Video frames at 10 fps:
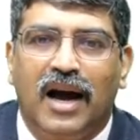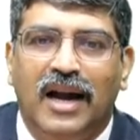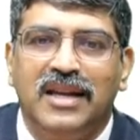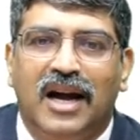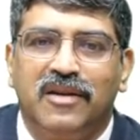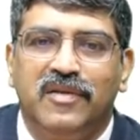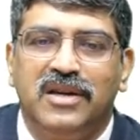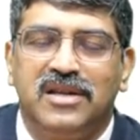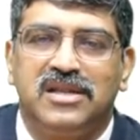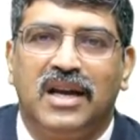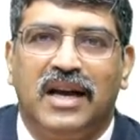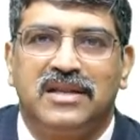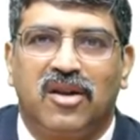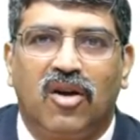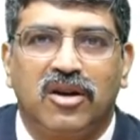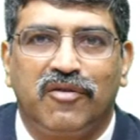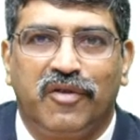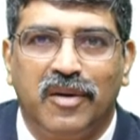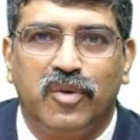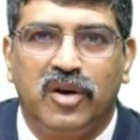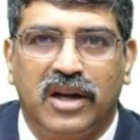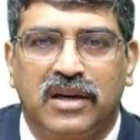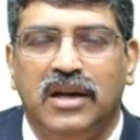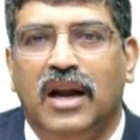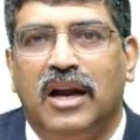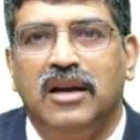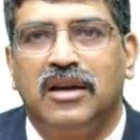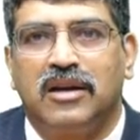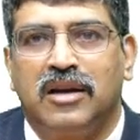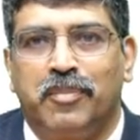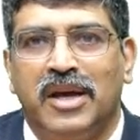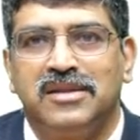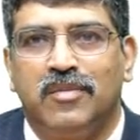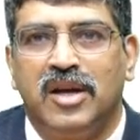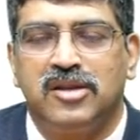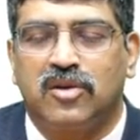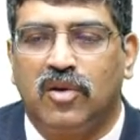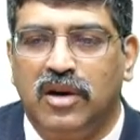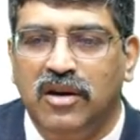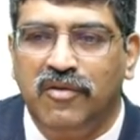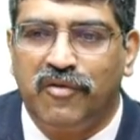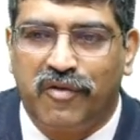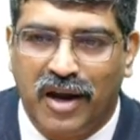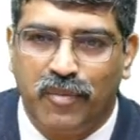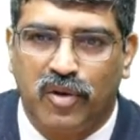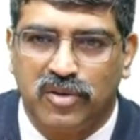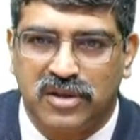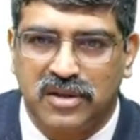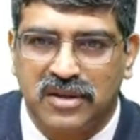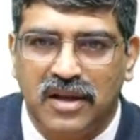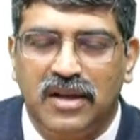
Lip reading: And the adventitia has lot of fibronectin and it plays a major role in fibrosis.